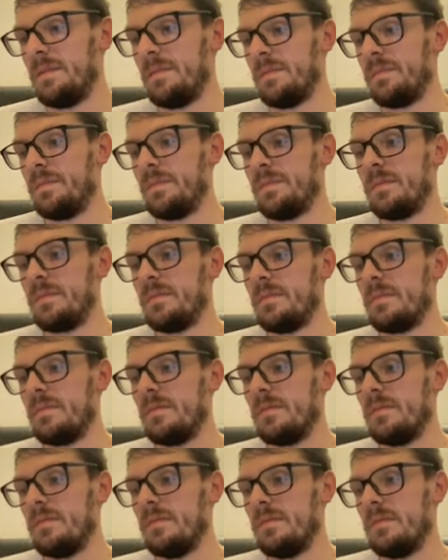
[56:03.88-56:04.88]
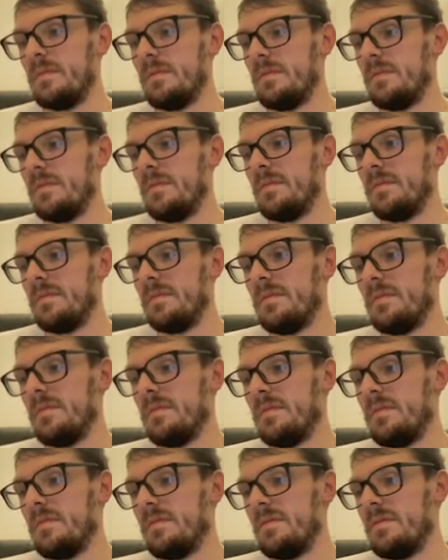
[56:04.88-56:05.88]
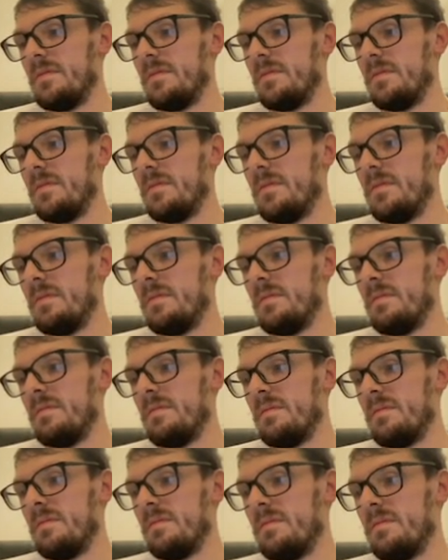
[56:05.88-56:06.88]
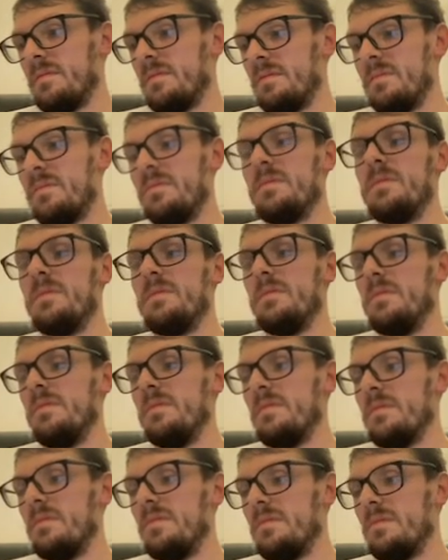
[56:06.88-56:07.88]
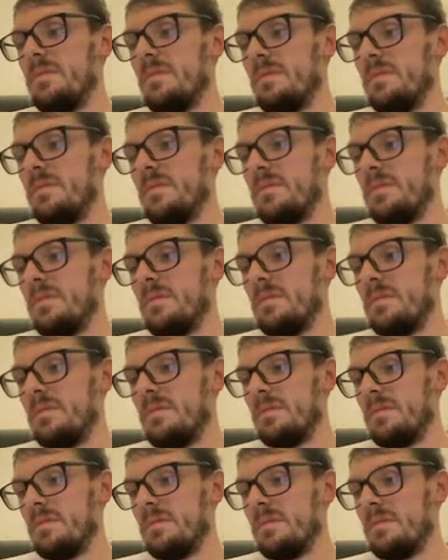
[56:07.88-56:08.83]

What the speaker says: (not speaking)